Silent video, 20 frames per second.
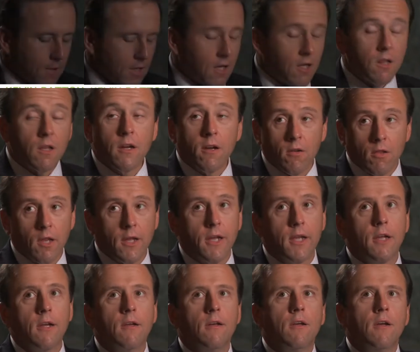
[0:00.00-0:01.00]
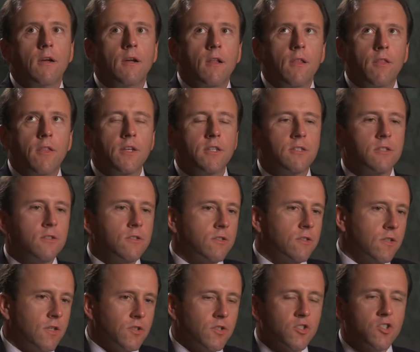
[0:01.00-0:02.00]
Clearly, this
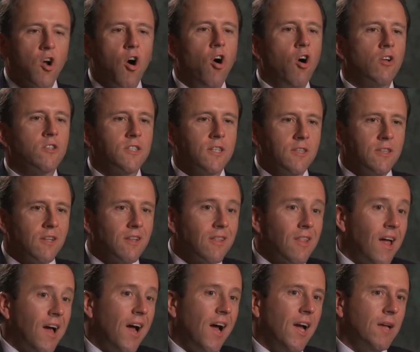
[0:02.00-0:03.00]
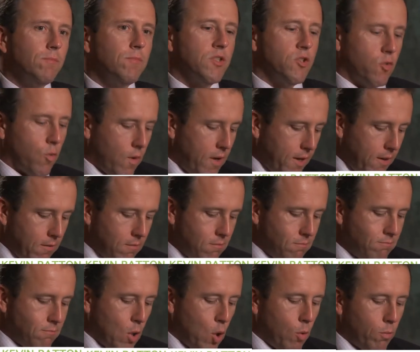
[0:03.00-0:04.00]
is causing the line between
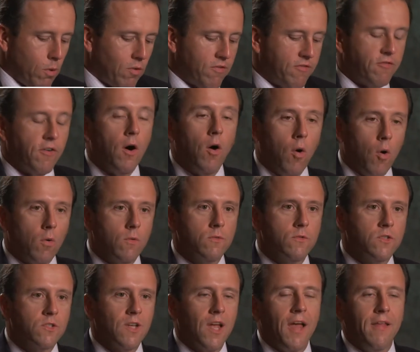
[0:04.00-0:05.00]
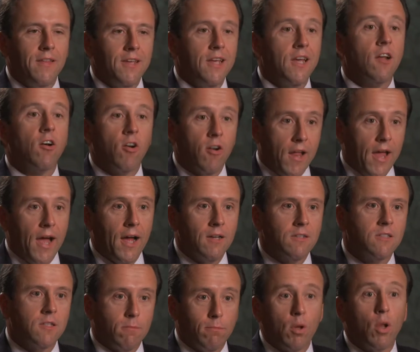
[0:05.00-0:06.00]
mobile phones and the
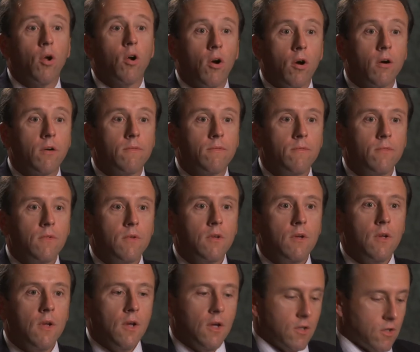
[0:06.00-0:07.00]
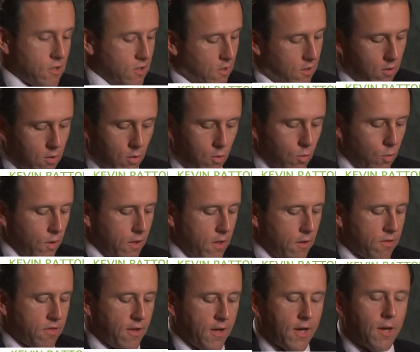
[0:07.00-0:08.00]
internet to blur. So when
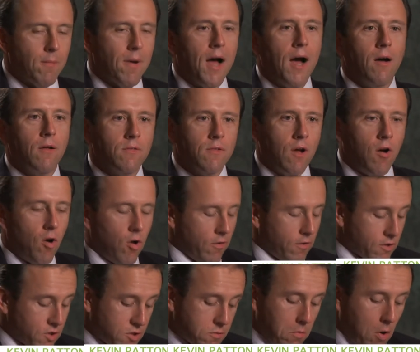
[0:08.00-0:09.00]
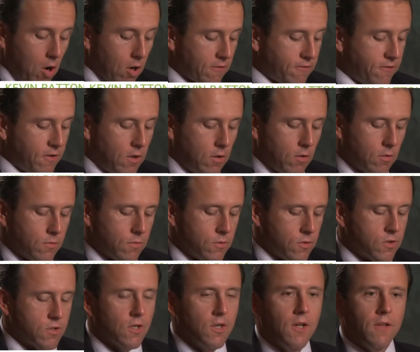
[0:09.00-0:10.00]
you think about all the
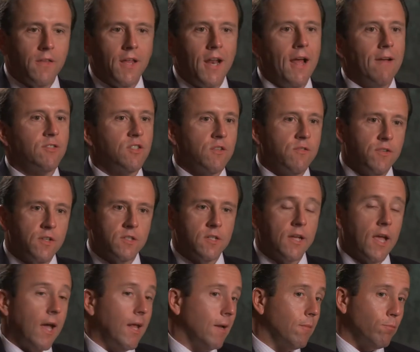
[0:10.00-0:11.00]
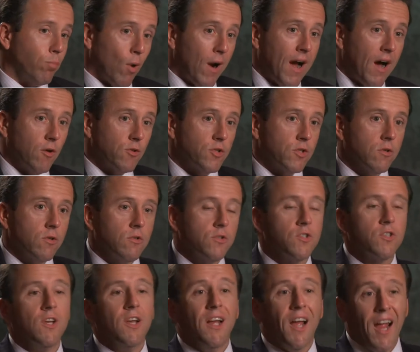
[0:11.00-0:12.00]
smartphones that have sophisticated
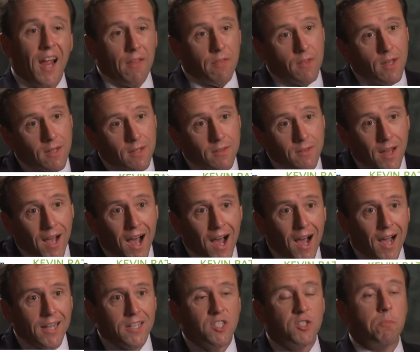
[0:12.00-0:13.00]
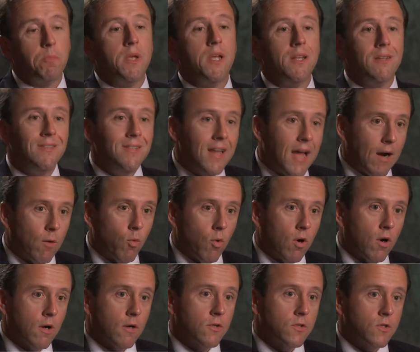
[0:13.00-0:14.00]
browsers and the high-speed
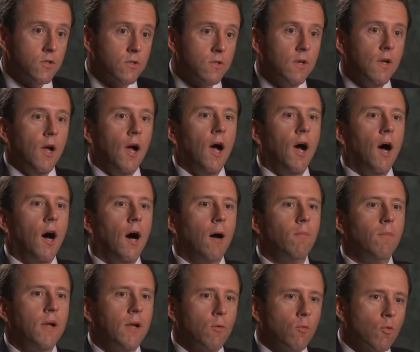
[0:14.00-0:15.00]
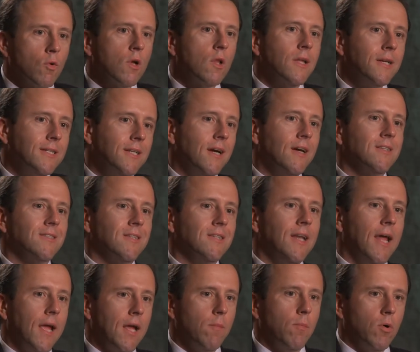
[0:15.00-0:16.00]
networks, it really does
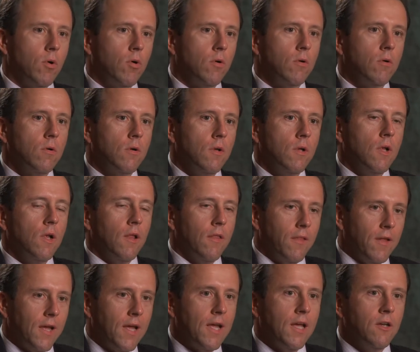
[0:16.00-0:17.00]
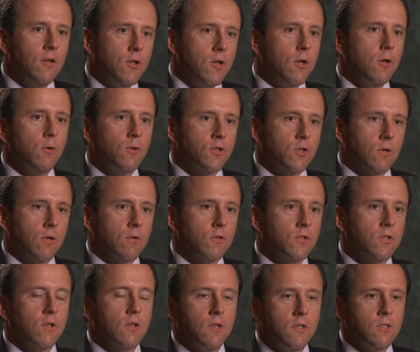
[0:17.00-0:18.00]
enable the end
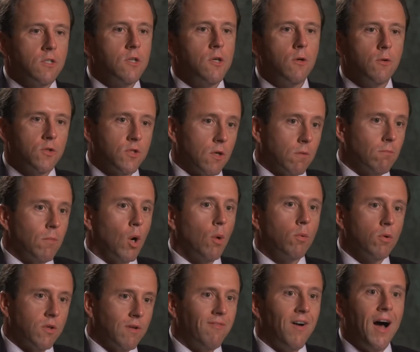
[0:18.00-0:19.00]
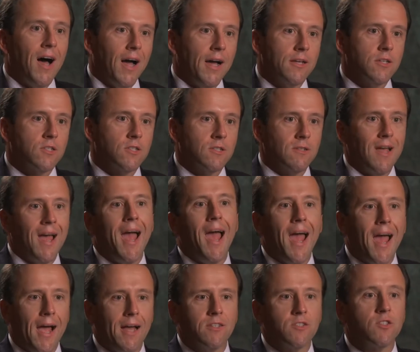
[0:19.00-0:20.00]
users to use their mobile device
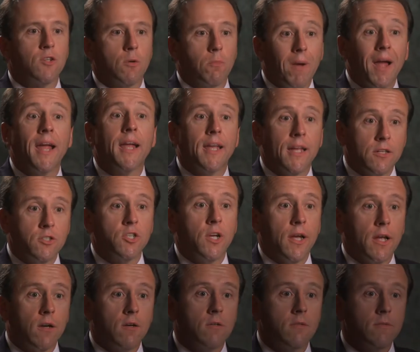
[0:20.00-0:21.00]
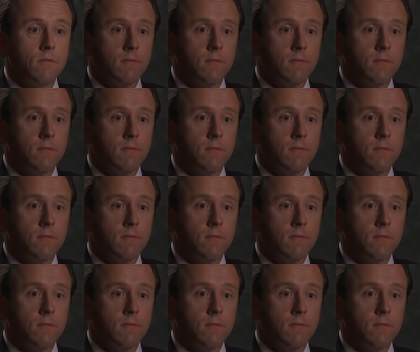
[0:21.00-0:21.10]
as their banking channel.